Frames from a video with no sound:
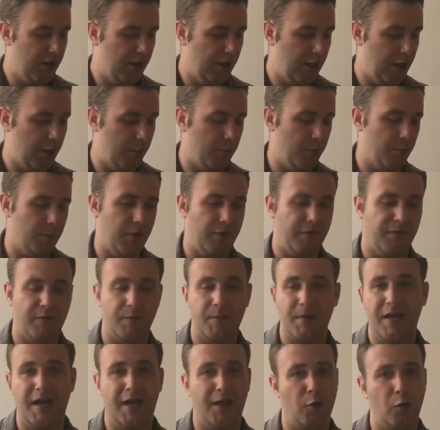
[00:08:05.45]
But for
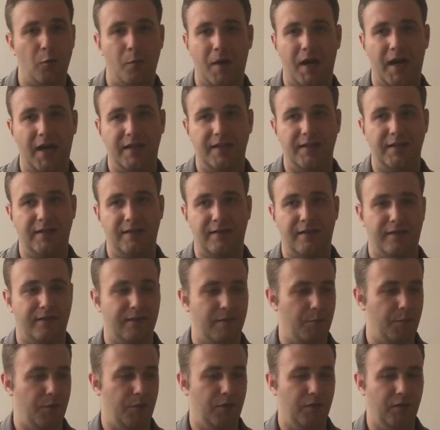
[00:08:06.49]
me, I don't mind. It's a
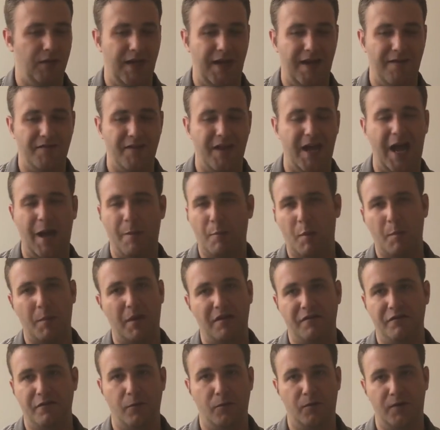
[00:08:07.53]
simple, I have the app on my
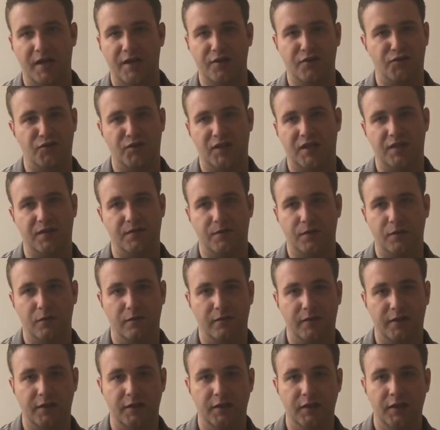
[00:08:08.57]
phone and I just transfer it
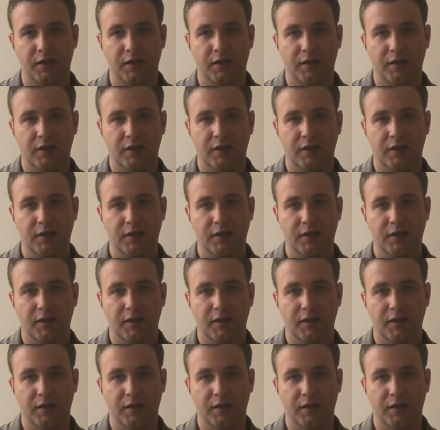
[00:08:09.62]
over.